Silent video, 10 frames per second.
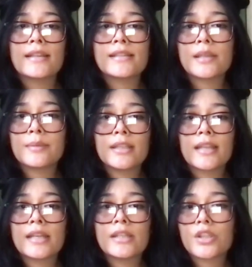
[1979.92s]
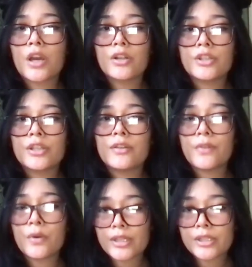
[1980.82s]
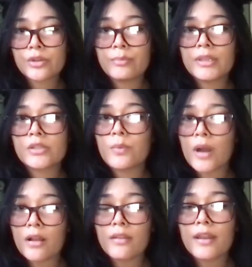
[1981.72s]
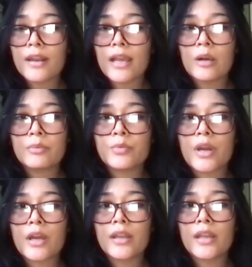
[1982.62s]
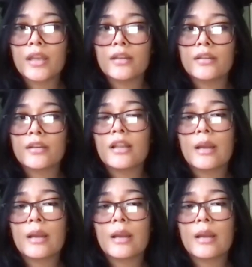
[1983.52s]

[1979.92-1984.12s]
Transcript: And something that I saw during the focus group as well, that I helped run in